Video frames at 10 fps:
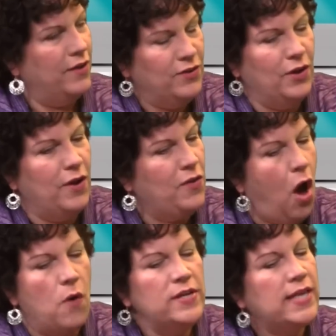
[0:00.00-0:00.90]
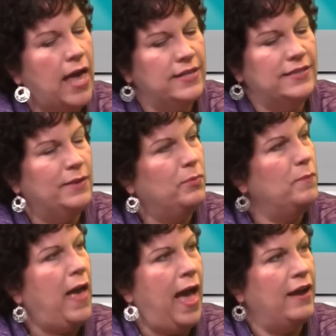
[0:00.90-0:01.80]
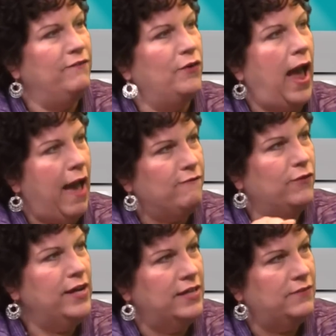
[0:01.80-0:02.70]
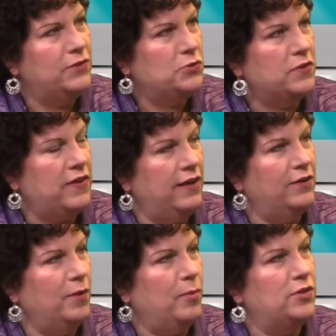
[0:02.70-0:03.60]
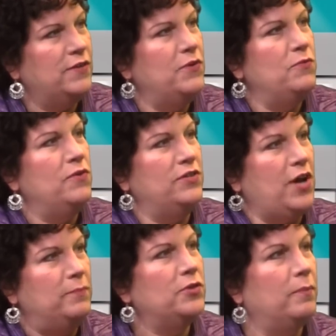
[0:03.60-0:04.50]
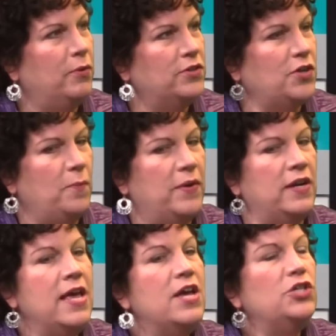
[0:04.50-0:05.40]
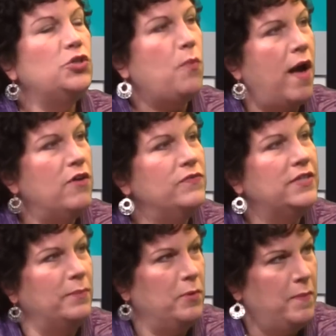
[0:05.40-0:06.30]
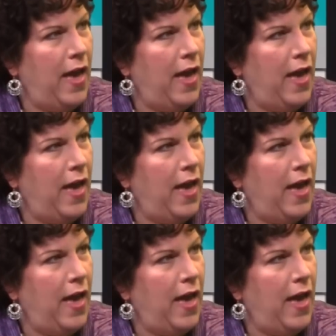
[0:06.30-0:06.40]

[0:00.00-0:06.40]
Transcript: you know, always had a zipper bag for every individual thing in her purse. If you dumped her purse open, twelve zipper